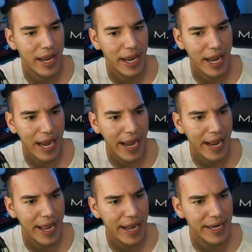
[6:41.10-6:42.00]

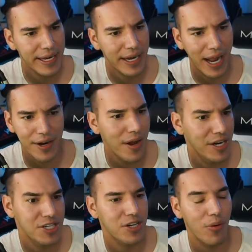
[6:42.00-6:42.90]
And I don't know, I
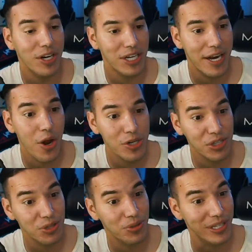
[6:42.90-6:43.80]
just started watching. I know she
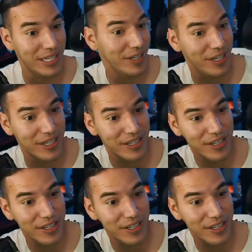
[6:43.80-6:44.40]
was really good.